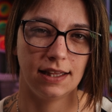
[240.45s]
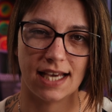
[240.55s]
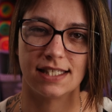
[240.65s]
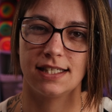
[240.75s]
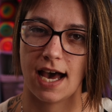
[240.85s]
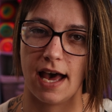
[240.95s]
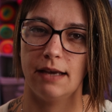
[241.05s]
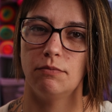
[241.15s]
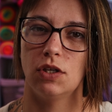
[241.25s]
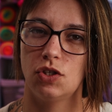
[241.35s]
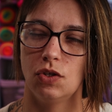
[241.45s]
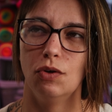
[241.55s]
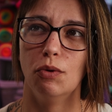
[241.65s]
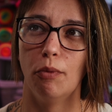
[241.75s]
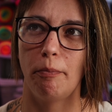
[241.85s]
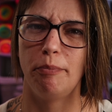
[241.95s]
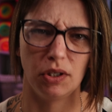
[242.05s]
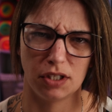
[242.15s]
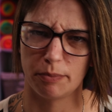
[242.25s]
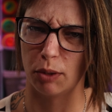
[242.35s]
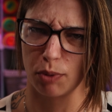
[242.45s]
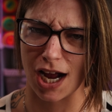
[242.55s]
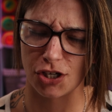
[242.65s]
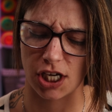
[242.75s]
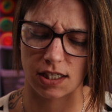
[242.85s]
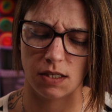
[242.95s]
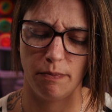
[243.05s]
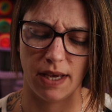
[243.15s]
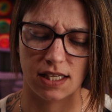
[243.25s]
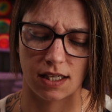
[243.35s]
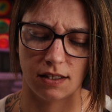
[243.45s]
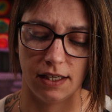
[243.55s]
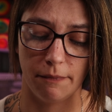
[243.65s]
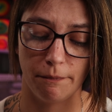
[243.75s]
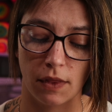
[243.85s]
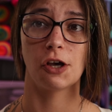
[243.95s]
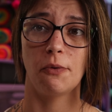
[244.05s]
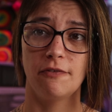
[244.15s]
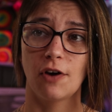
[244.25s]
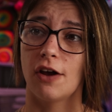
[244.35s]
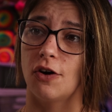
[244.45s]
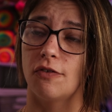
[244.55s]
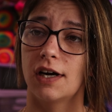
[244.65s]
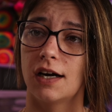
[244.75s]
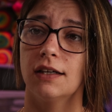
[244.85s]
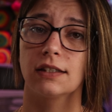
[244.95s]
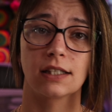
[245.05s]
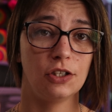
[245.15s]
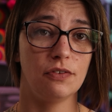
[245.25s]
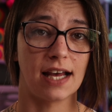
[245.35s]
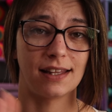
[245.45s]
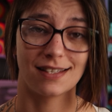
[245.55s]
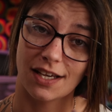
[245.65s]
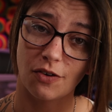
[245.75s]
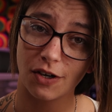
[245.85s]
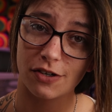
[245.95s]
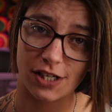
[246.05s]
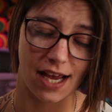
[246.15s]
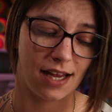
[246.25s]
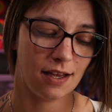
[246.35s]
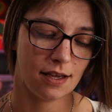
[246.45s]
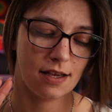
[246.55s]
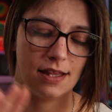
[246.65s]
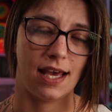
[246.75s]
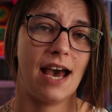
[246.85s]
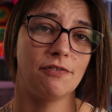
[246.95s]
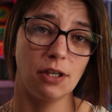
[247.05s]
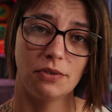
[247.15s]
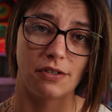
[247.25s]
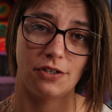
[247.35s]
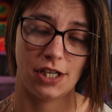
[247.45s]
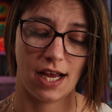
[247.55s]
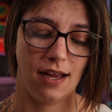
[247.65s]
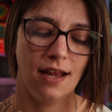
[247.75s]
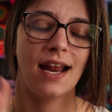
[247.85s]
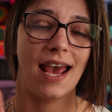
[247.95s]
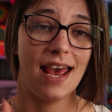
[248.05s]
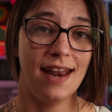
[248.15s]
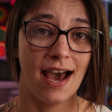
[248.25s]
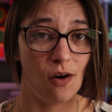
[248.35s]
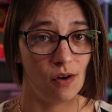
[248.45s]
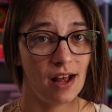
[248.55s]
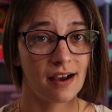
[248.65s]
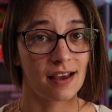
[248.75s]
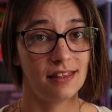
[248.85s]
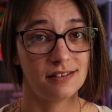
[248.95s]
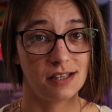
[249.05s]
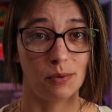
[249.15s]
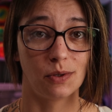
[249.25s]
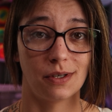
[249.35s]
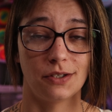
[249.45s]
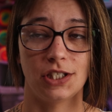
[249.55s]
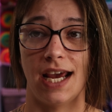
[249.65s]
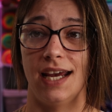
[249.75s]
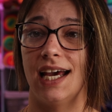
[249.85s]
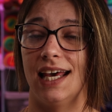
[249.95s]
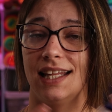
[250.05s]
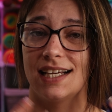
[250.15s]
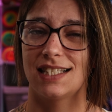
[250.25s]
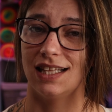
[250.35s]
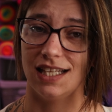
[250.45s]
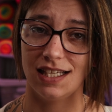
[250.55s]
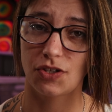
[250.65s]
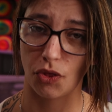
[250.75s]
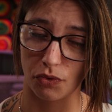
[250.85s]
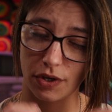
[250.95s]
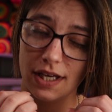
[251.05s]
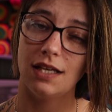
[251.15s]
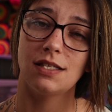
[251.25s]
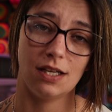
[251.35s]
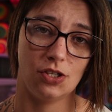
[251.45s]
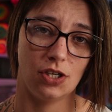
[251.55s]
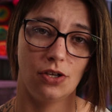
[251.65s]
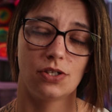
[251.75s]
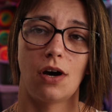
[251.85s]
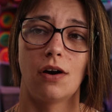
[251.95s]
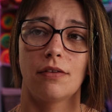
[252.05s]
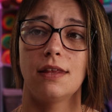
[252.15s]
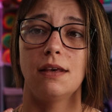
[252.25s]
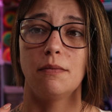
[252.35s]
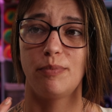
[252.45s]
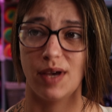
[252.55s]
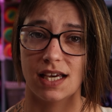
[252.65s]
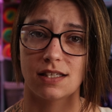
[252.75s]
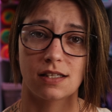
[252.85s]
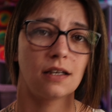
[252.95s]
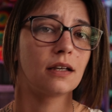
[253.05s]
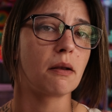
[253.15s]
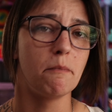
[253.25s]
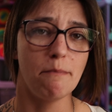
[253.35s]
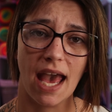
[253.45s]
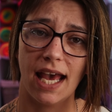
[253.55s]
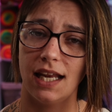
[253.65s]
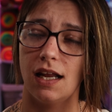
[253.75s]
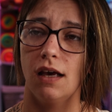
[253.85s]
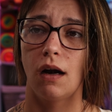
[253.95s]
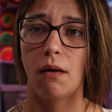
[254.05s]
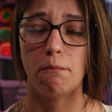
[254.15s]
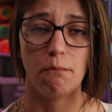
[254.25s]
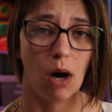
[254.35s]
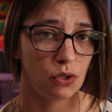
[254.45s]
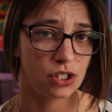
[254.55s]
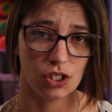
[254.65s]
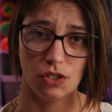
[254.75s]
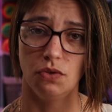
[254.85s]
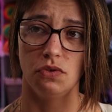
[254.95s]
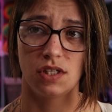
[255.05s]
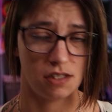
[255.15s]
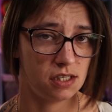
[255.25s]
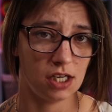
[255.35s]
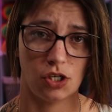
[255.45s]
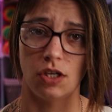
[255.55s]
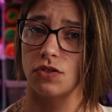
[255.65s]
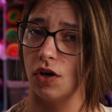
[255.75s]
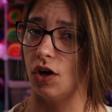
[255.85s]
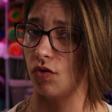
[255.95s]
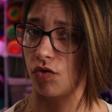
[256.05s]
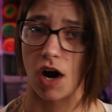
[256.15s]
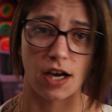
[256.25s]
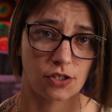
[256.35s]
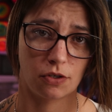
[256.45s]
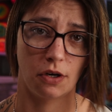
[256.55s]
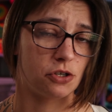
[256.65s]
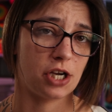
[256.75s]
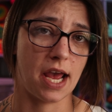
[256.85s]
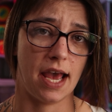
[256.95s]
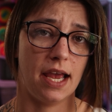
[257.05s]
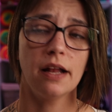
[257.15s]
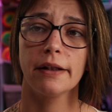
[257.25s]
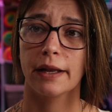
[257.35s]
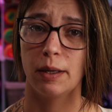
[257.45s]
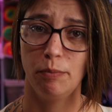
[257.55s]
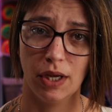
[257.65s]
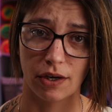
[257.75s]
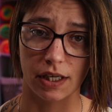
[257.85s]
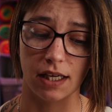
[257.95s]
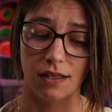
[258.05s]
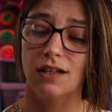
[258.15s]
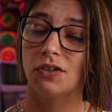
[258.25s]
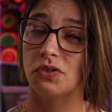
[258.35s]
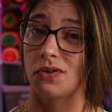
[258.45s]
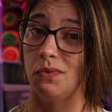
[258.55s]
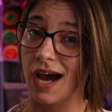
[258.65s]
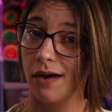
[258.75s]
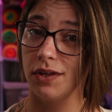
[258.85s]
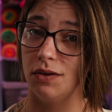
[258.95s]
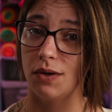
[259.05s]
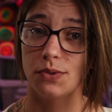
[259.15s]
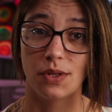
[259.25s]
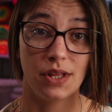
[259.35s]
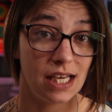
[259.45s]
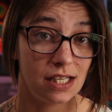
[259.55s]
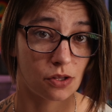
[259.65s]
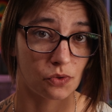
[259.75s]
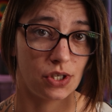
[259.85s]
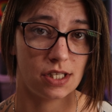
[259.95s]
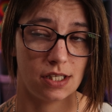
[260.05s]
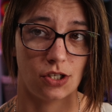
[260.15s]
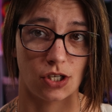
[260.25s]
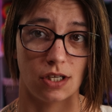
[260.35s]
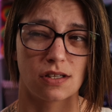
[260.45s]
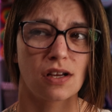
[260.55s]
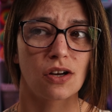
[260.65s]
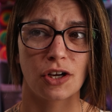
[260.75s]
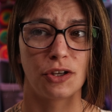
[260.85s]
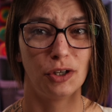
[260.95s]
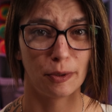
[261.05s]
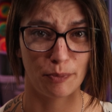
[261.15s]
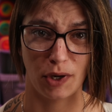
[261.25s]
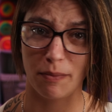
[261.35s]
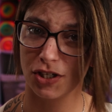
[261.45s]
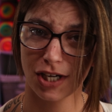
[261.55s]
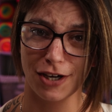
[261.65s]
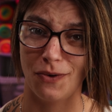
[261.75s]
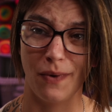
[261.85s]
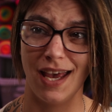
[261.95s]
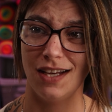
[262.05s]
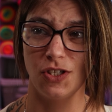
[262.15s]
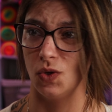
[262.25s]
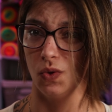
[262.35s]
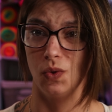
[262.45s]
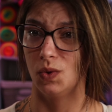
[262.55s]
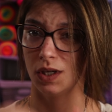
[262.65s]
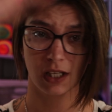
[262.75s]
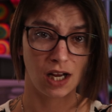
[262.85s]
less time to build up your project, basically. So we've gone over, you've got the single crochet, the half double crochet, and now the double crochet. And like I said, these 3 stitches are the biggest, main, most used stitches across crochet, period. So now that you know these 3 stitches, you're pretty much on your way to